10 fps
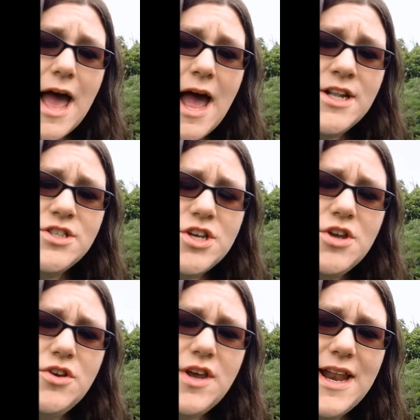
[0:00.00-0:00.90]
and so
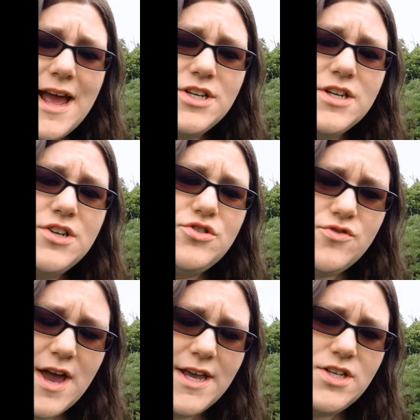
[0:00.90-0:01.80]
you can actually
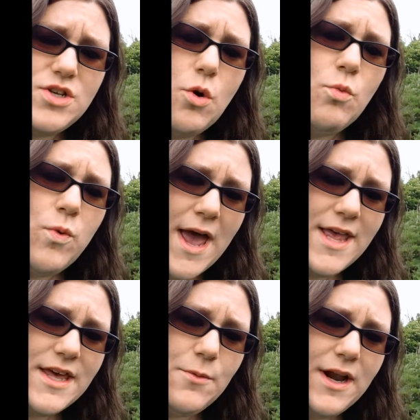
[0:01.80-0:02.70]
trace
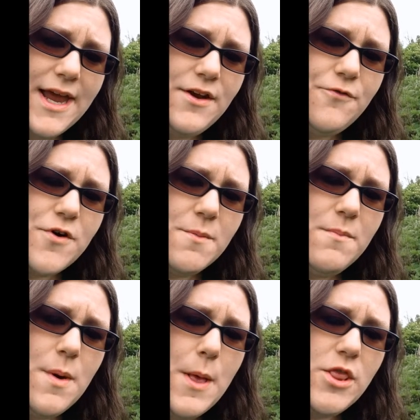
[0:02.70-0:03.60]
where they were laid
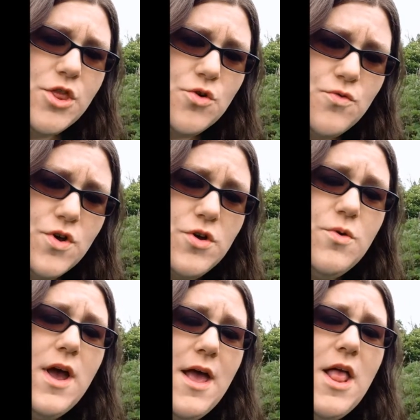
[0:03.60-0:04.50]
from
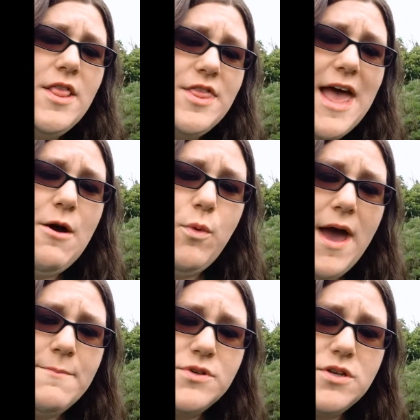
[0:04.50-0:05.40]
through their
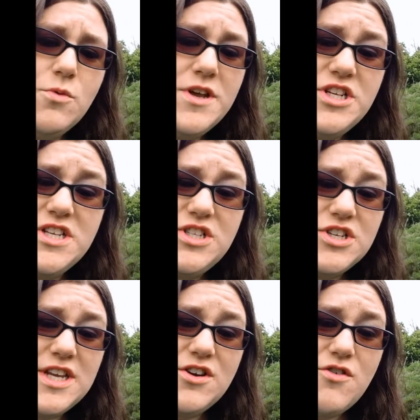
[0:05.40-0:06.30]
webs, which is
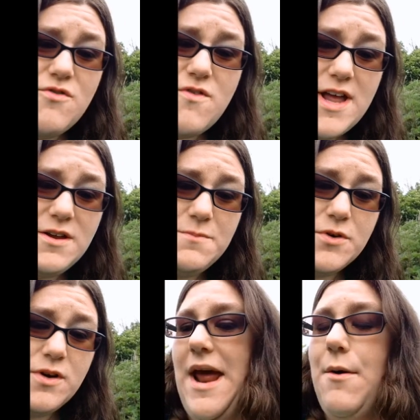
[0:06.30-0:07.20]
just
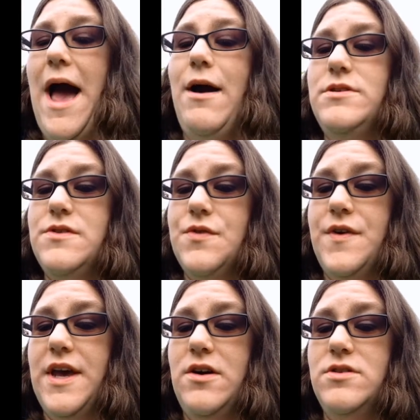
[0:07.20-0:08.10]
incredible. Now out of the
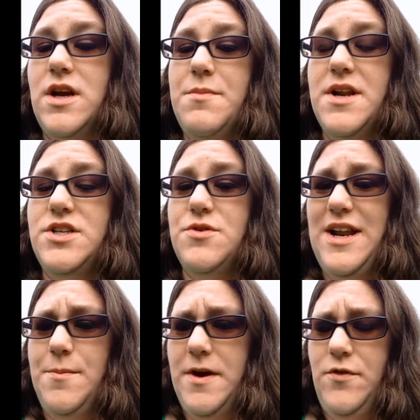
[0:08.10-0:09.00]
field, I'm going to do a
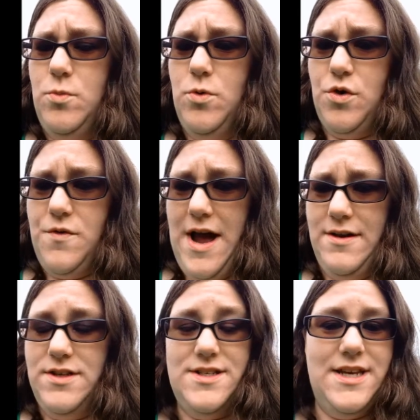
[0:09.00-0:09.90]
little bit of a walk
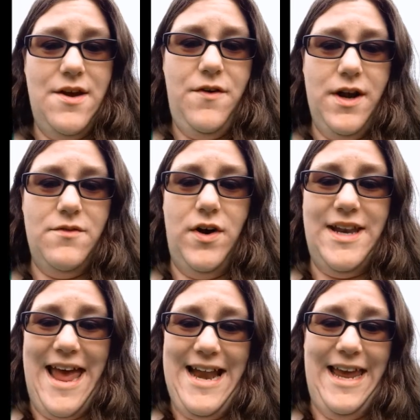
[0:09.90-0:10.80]
around, see if I can
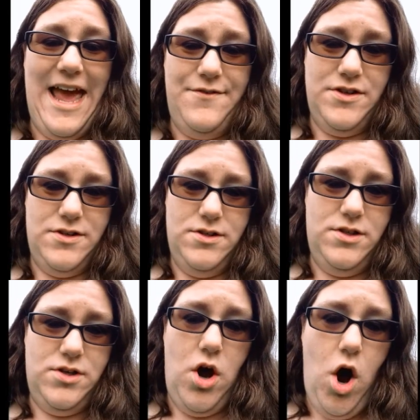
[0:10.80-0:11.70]
find any
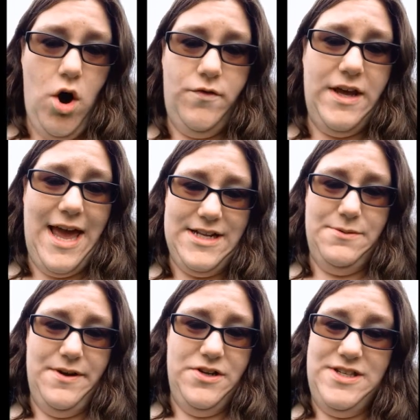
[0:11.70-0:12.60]
evidence of
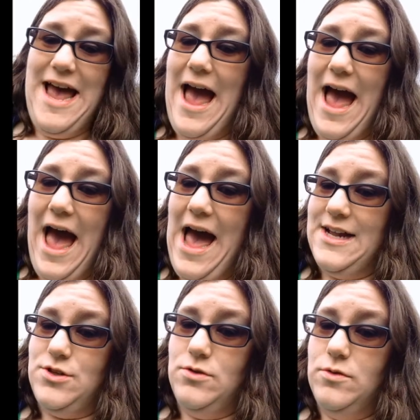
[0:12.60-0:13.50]
caterpillars
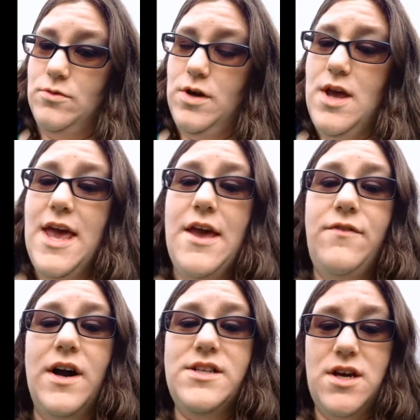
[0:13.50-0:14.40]
at all.
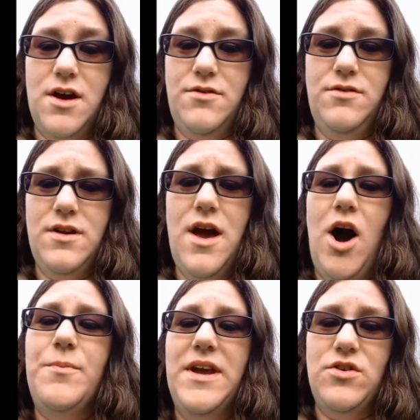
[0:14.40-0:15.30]
If I don't,
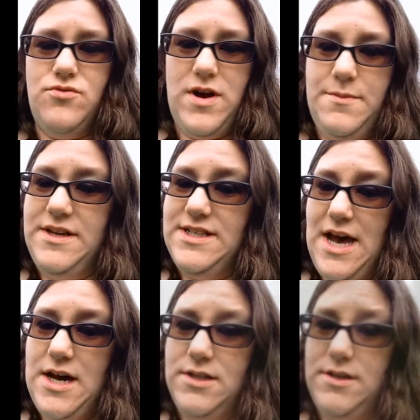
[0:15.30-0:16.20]
I'll be incredibly
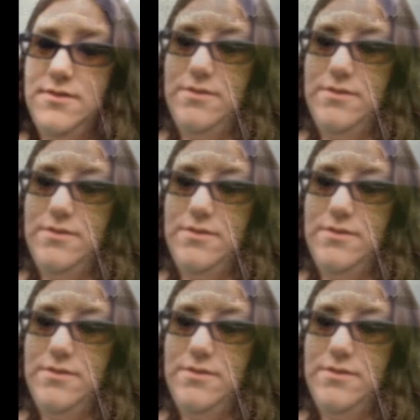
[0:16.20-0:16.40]
sad.